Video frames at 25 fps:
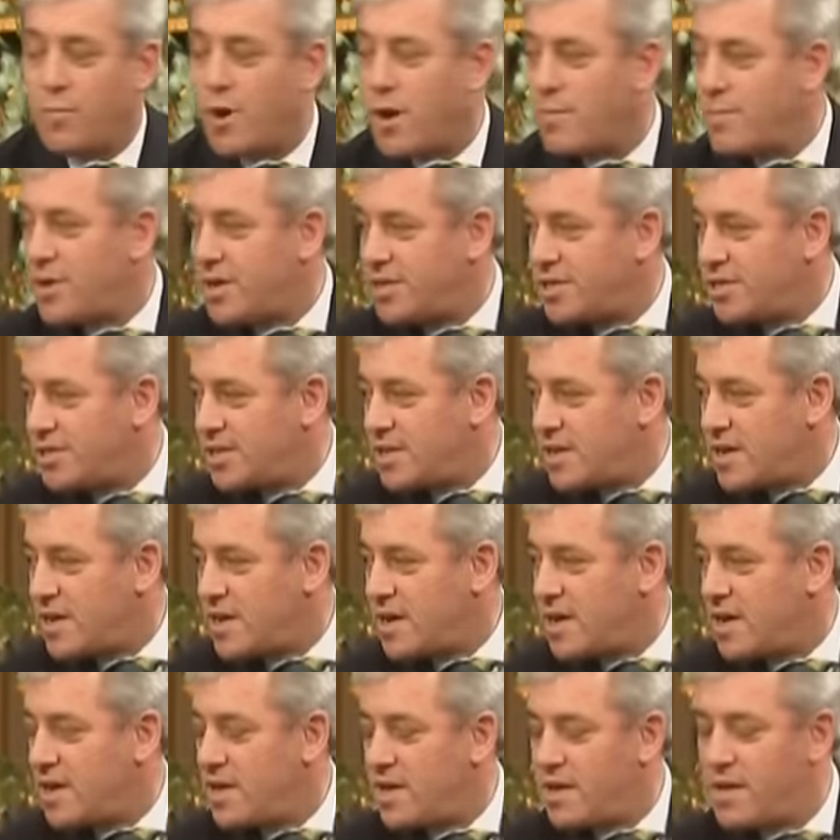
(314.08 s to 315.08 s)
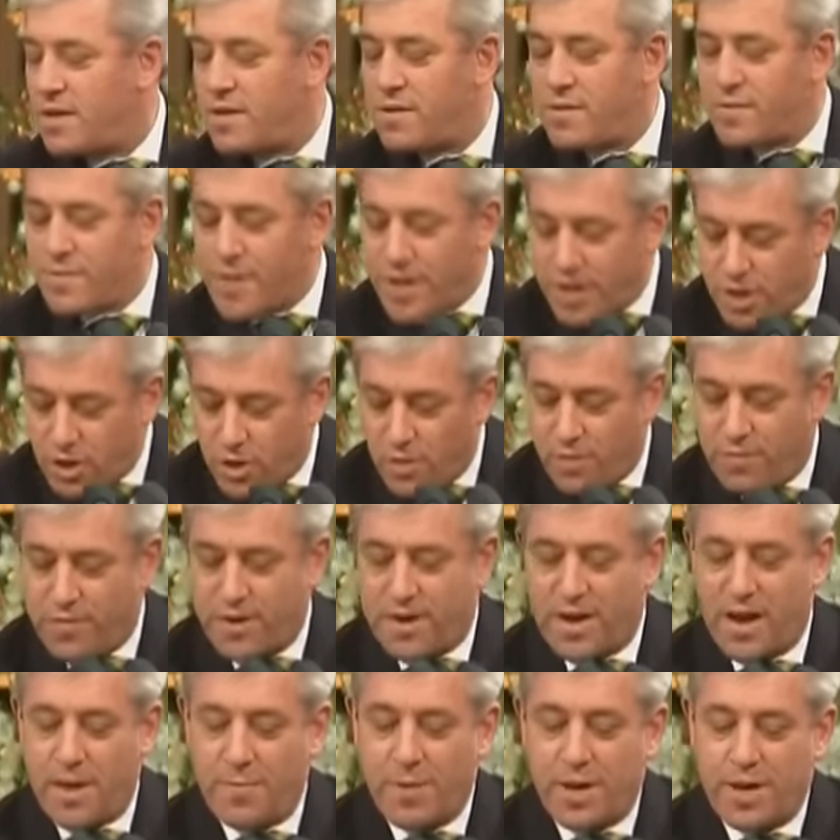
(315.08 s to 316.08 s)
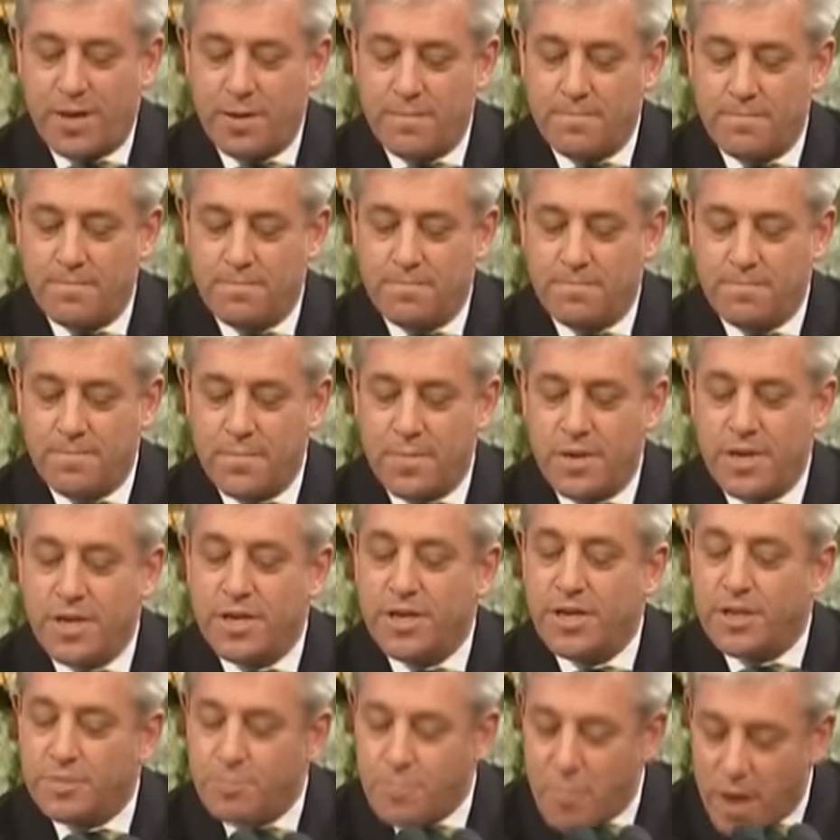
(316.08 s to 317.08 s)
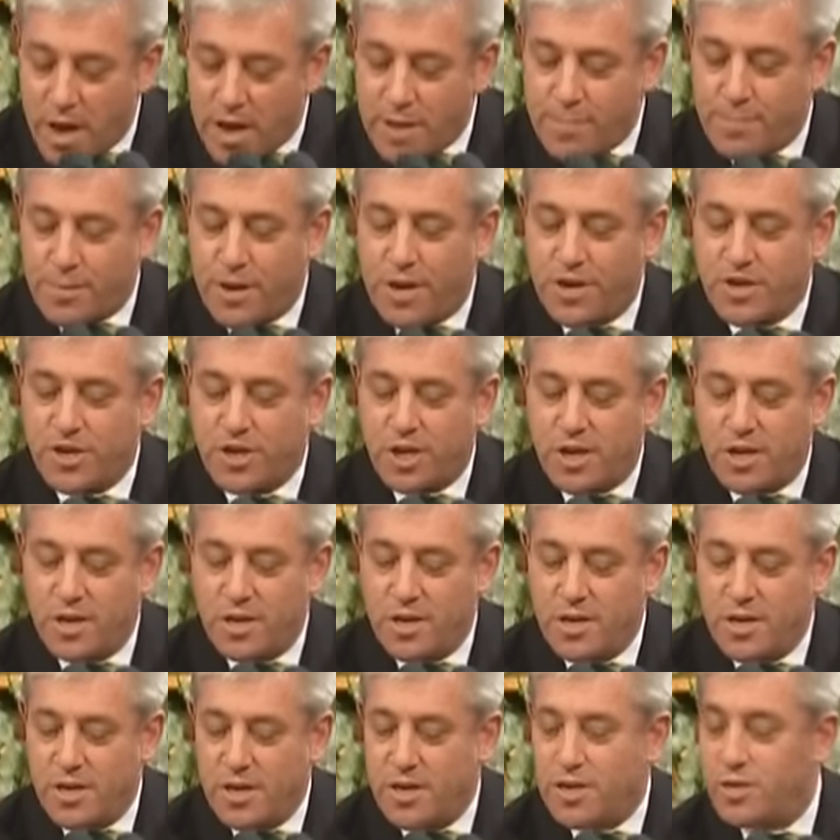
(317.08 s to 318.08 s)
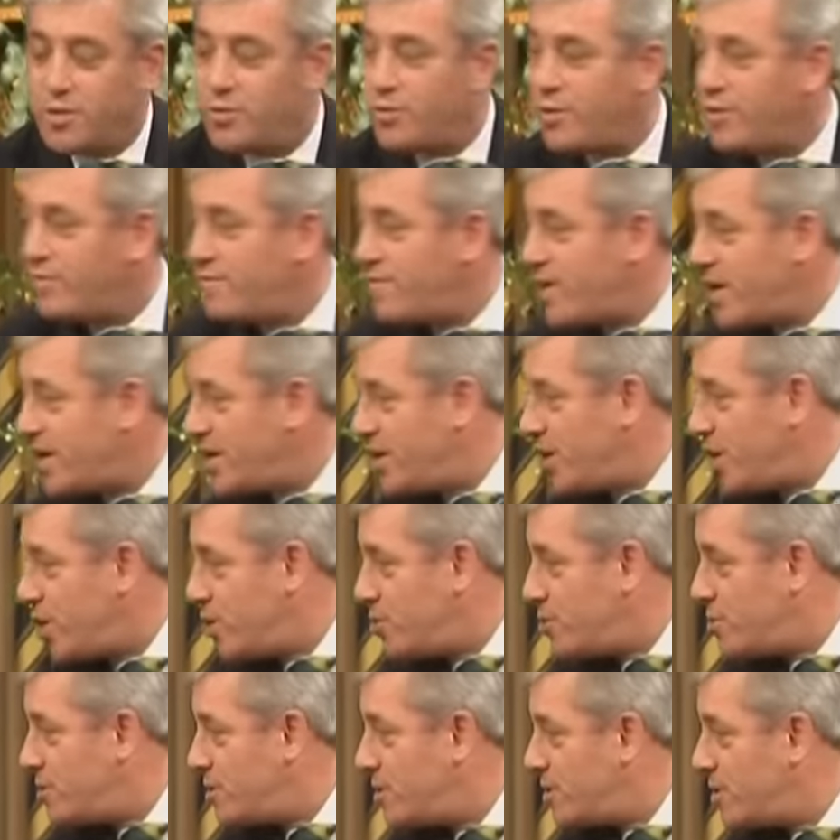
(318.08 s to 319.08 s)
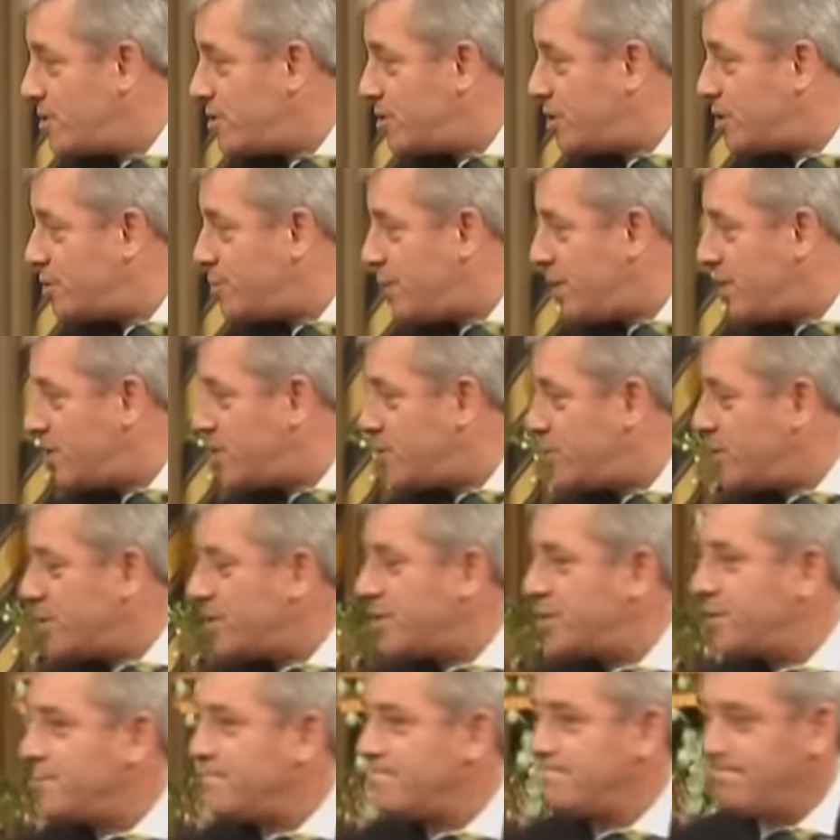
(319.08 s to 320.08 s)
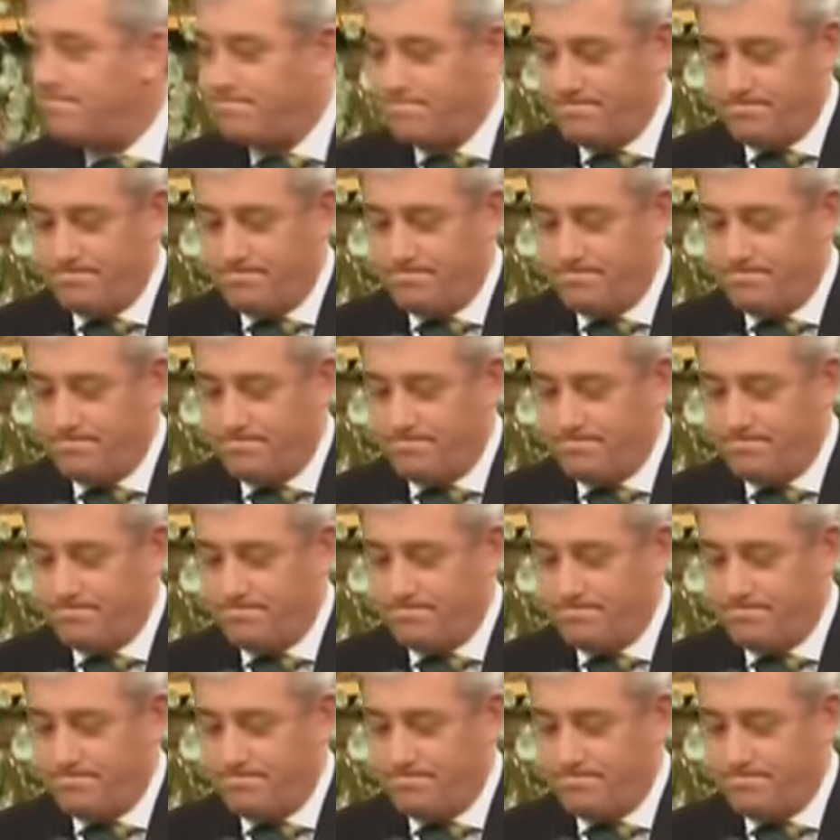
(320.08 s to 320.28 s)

Prime Minister, thank you for coming. It is my pleasure to invite you to speak to us.